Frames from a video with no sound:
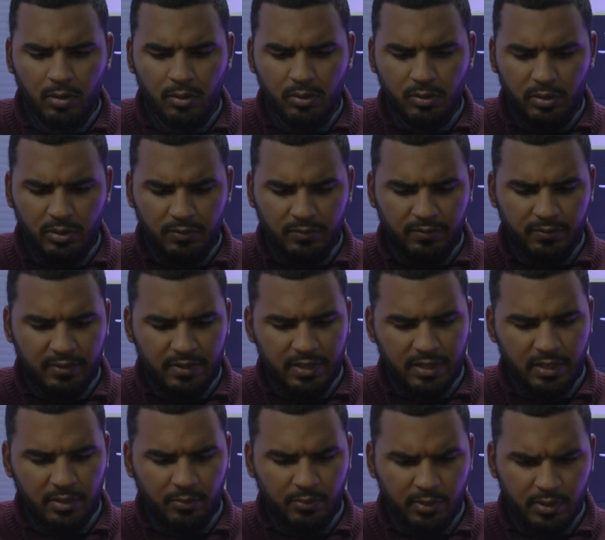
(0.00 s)
Trying to
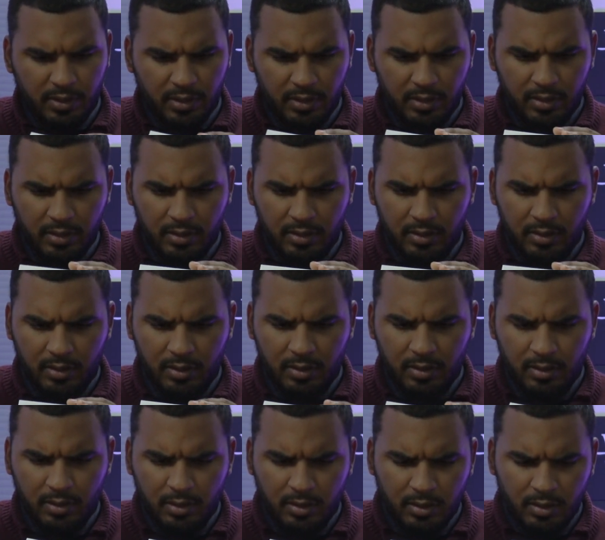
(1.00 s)
find where
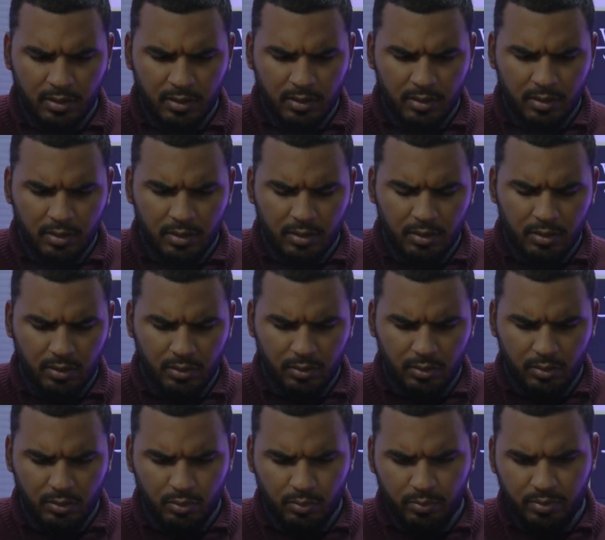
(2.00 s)
you
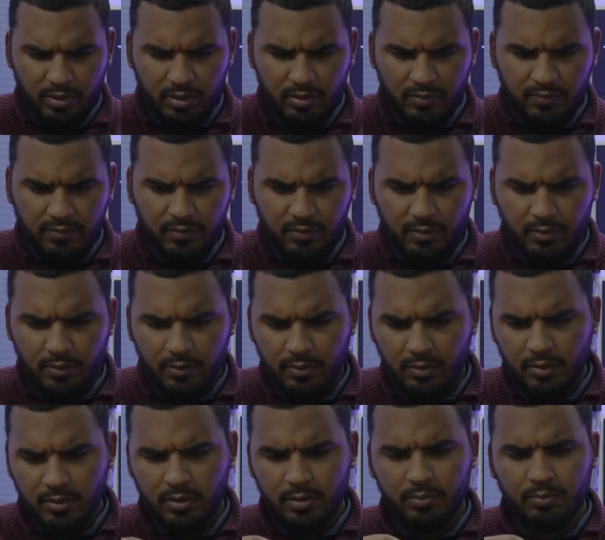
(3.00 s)
open the
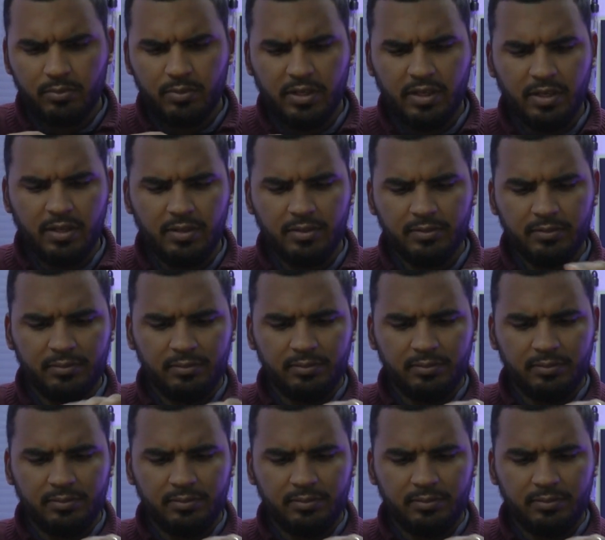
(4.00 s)
phone. Oh, right here.